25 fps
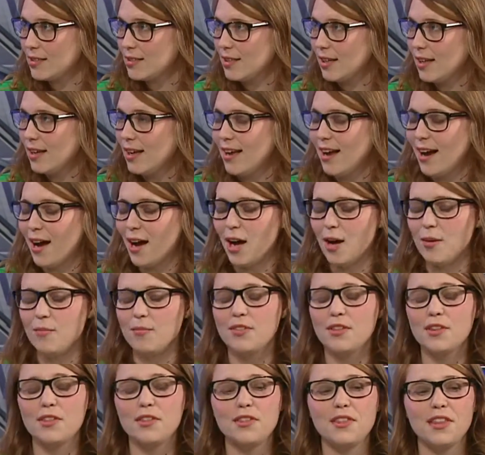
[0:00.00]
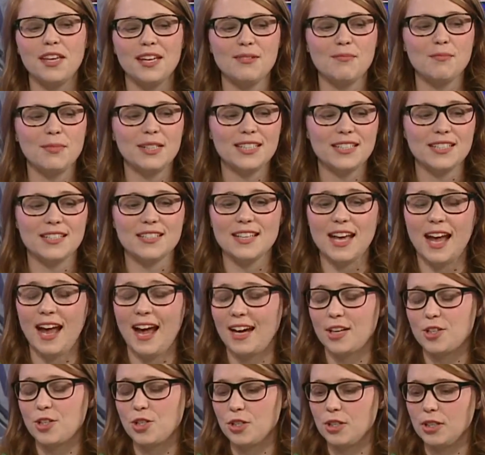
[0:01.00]
Mm -hmm. um, the Thin Mint is
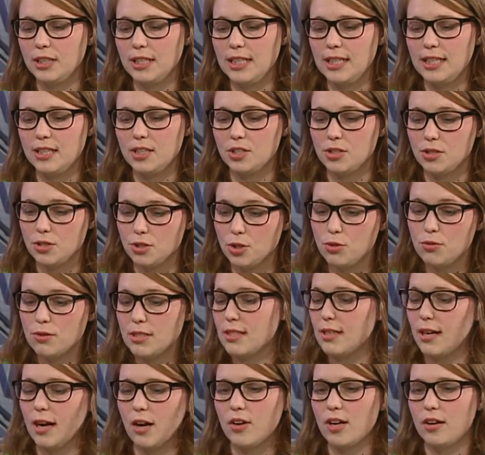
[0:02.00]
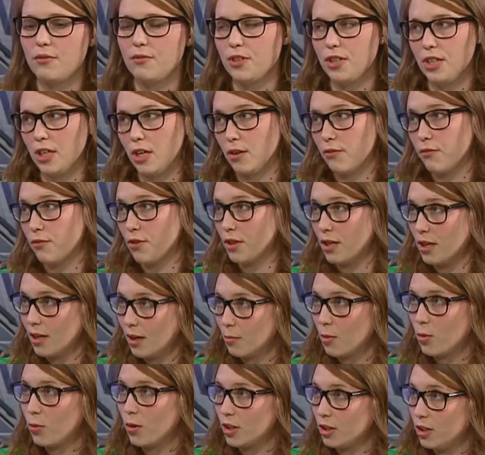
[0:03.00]
actually dukes it out every year for the
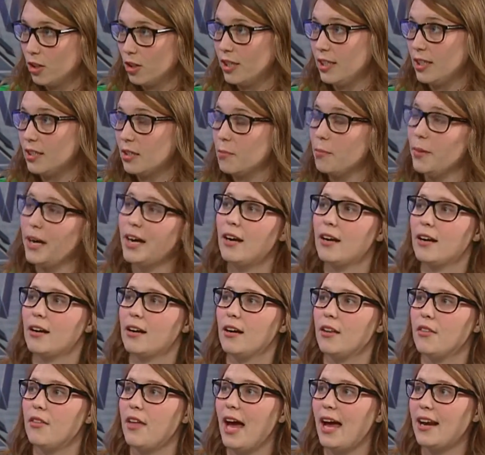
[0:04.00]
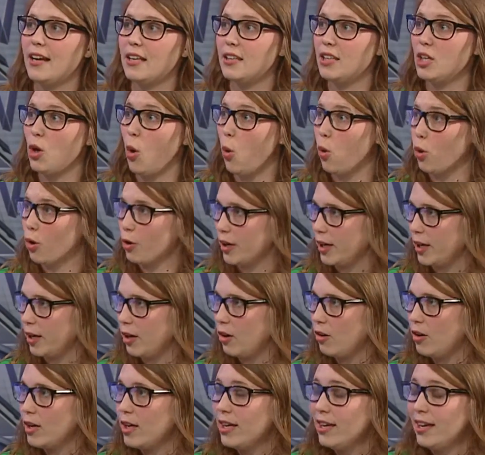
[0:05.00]
number one cookie in America. That and the
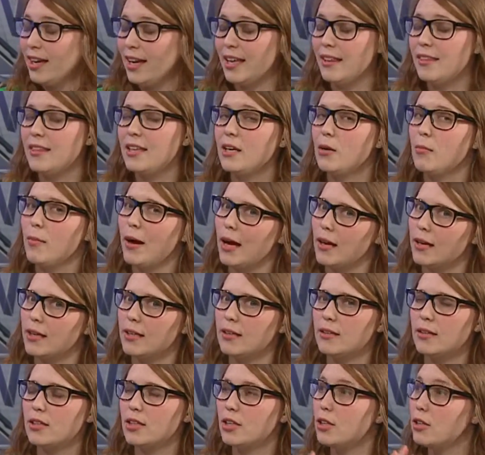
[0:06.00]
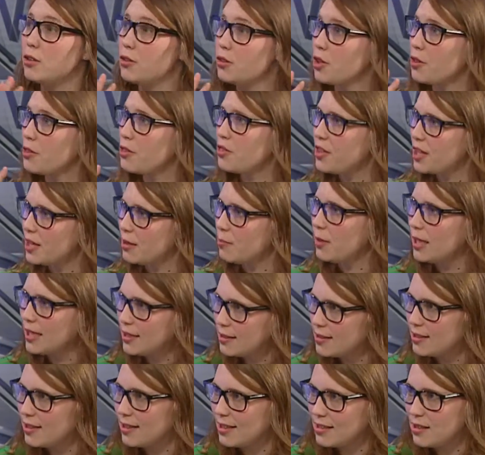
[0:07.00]
Oreo. And think about oh it. The, the, Thin
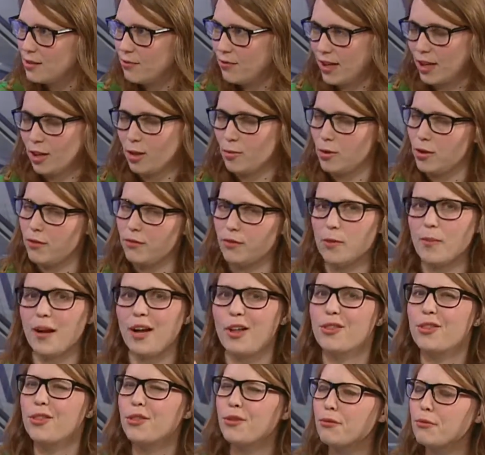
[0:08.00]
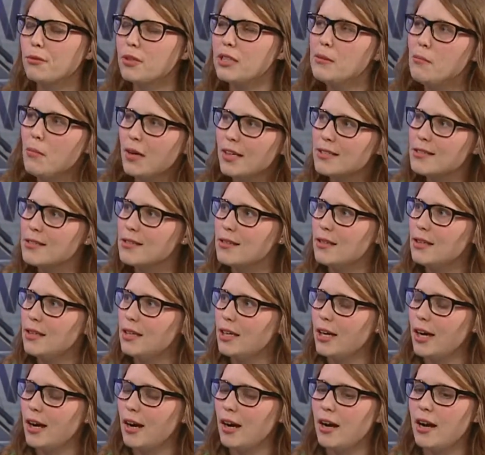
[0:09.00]
Mint is available for about three months of the
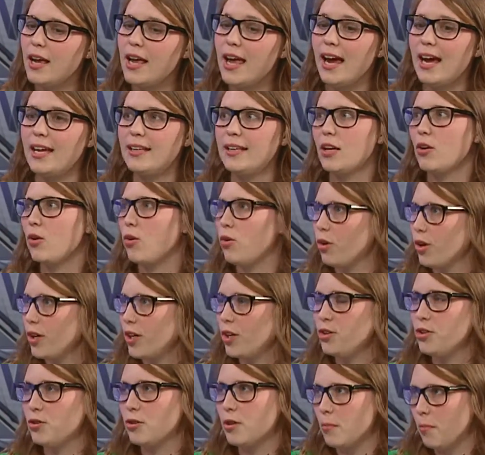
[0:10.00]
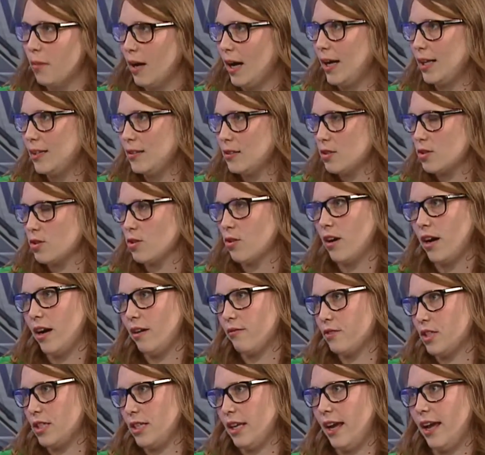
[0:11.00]
year, mm -hmm. and that Oreo you can buy in the store
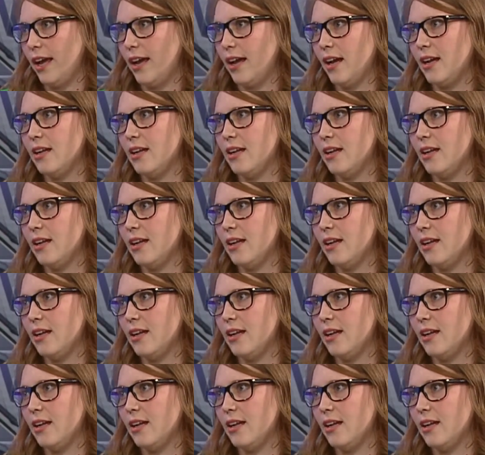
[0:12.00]
every day.